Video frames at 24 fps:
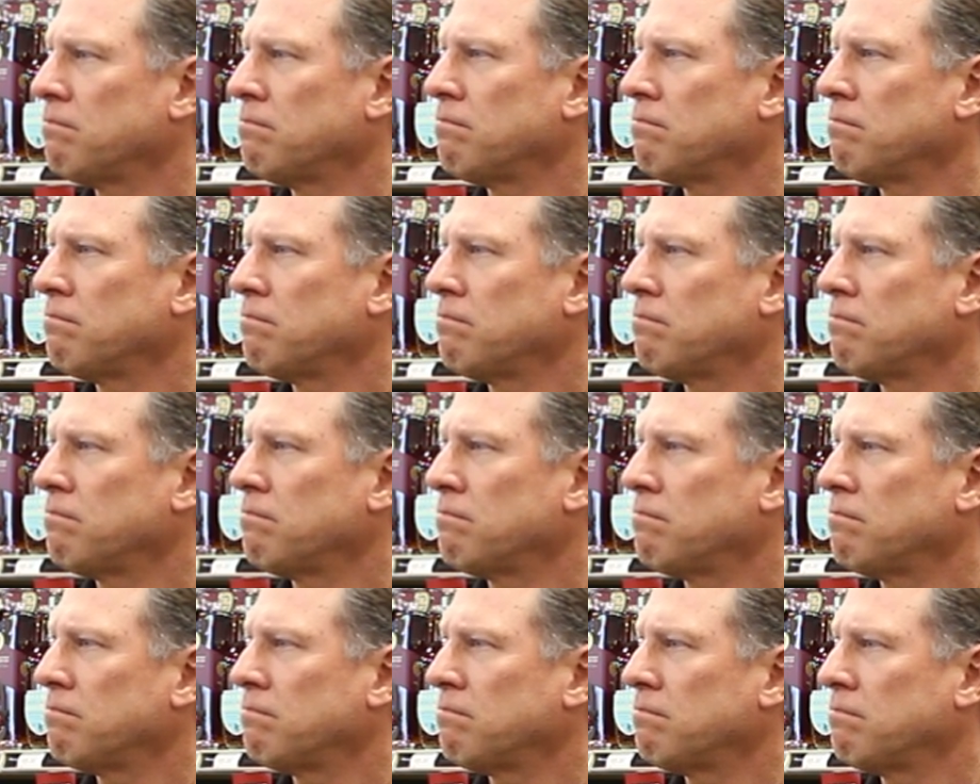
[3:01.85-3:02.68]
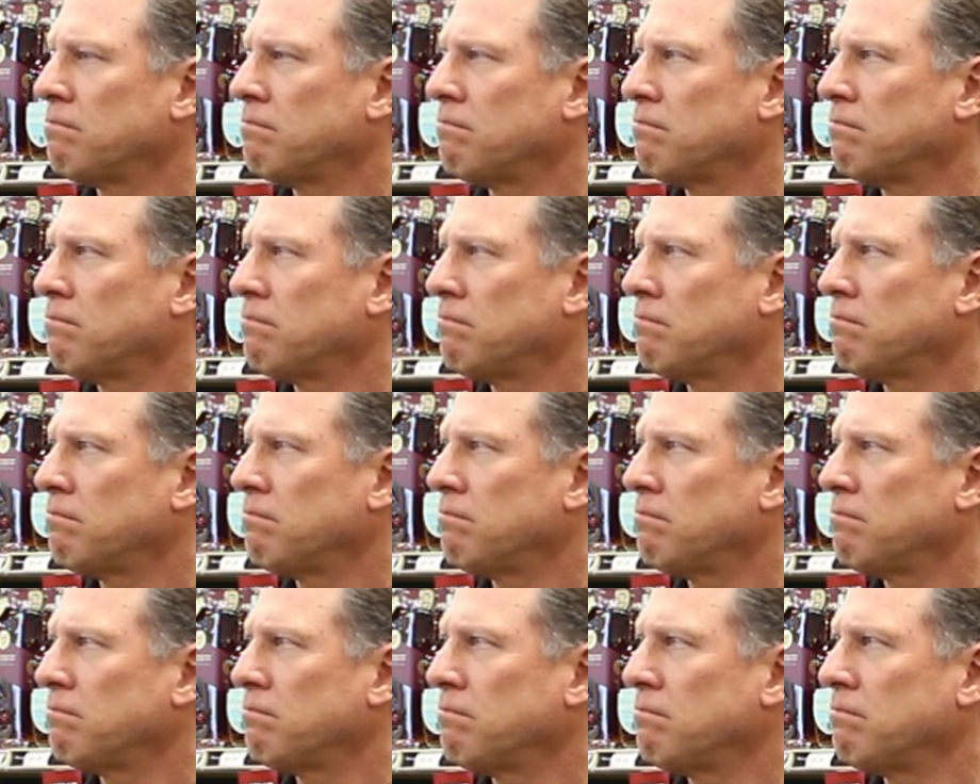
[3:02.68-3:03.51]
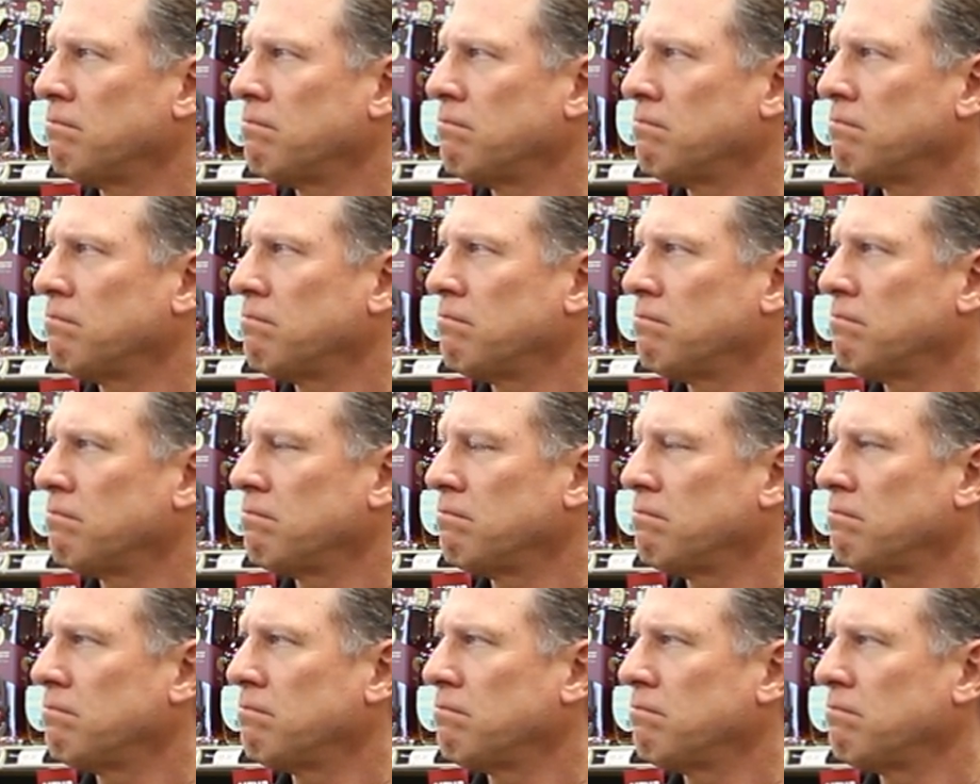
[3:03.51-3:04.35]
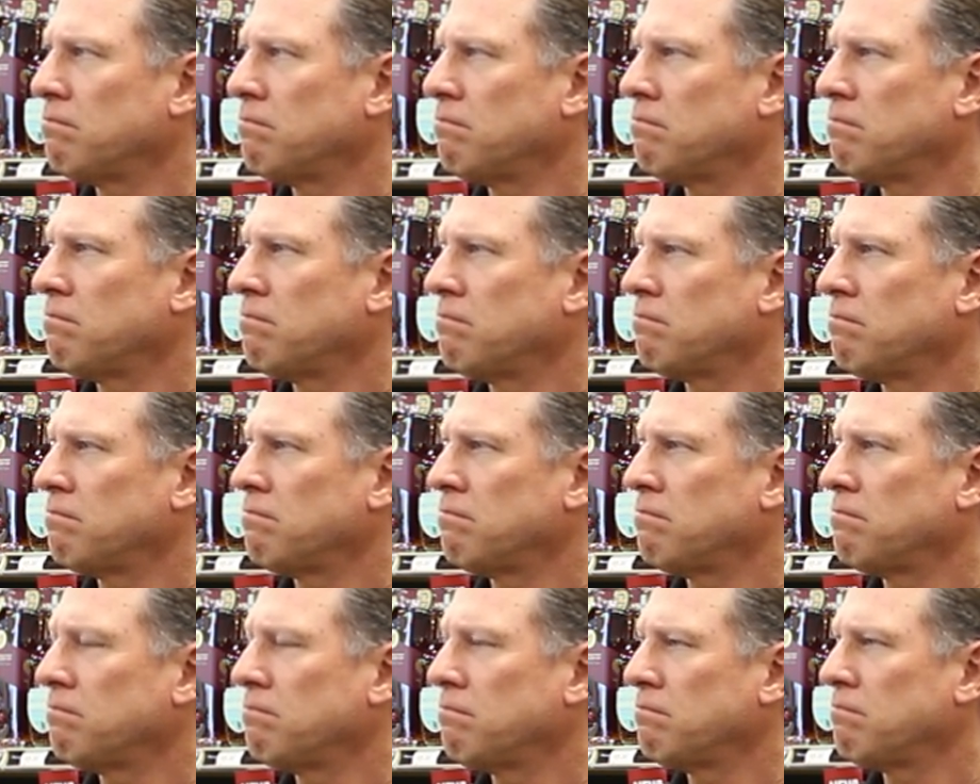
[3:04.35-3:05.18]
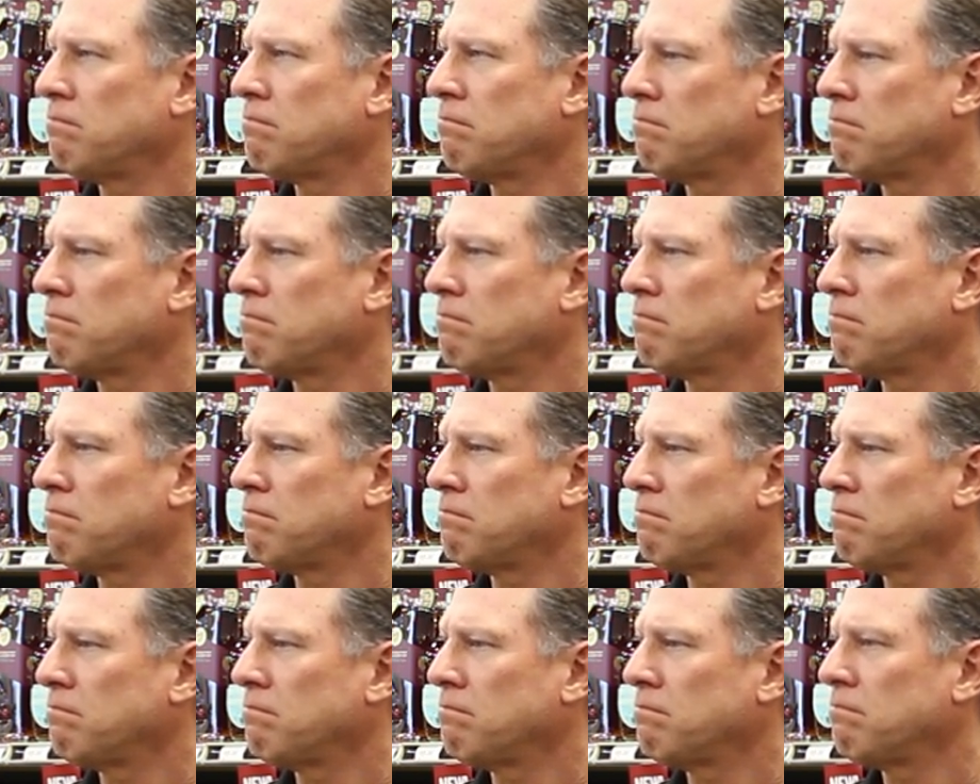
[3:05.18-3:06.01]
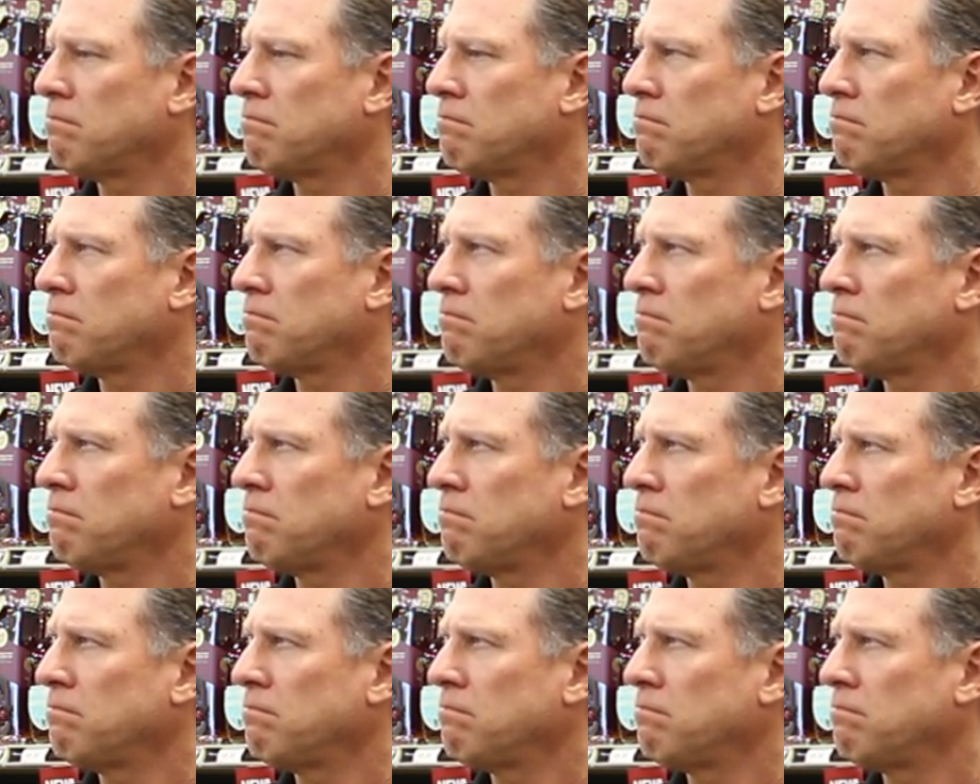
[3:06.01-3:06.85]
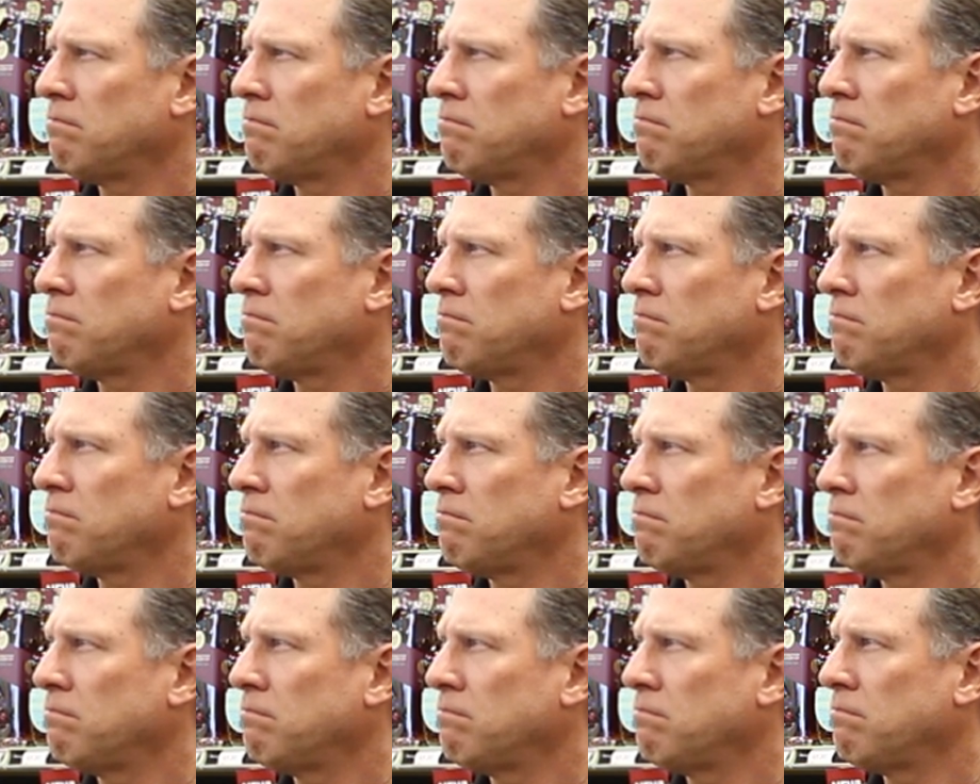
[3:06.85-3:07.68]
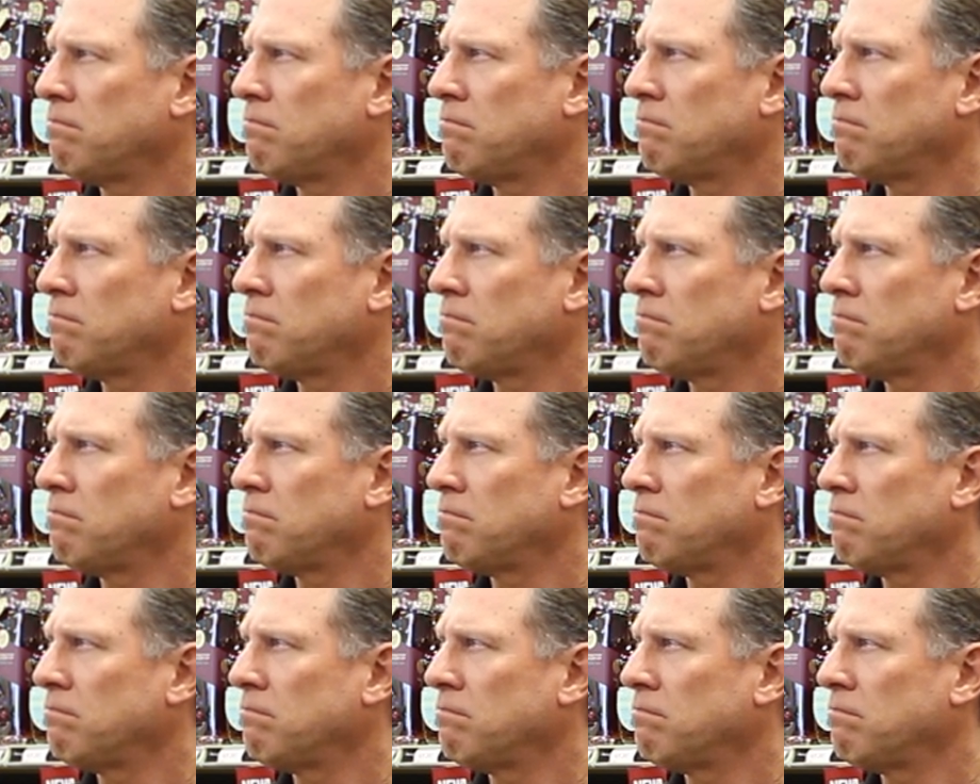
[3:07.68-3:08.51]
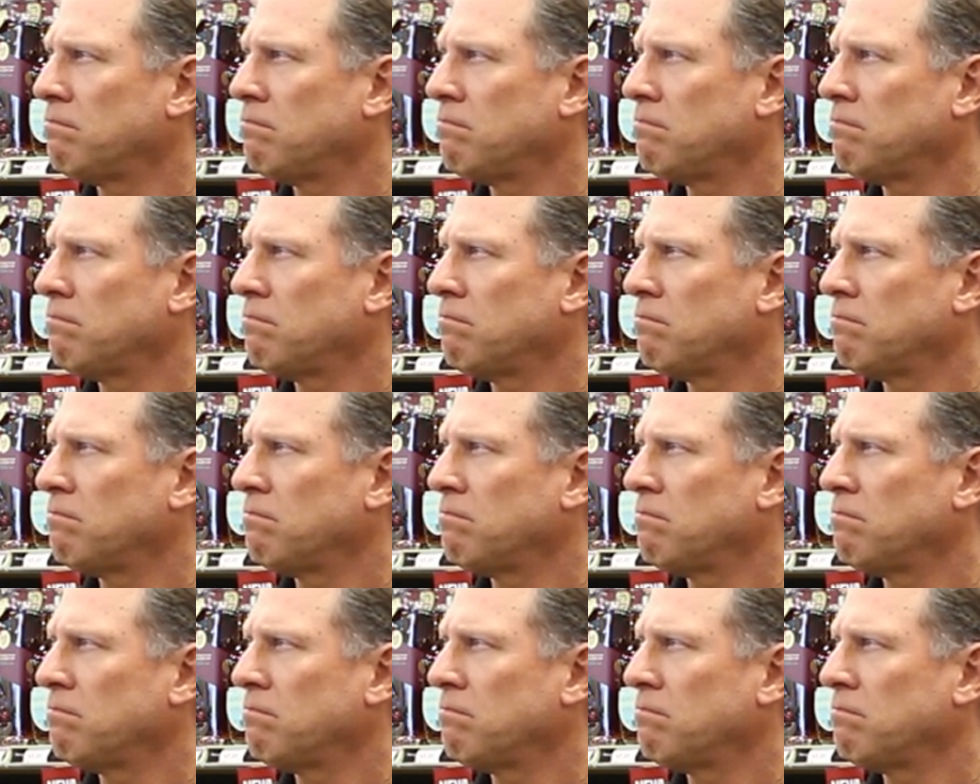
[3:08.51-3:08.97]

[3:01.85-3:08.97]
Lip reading: [no speech]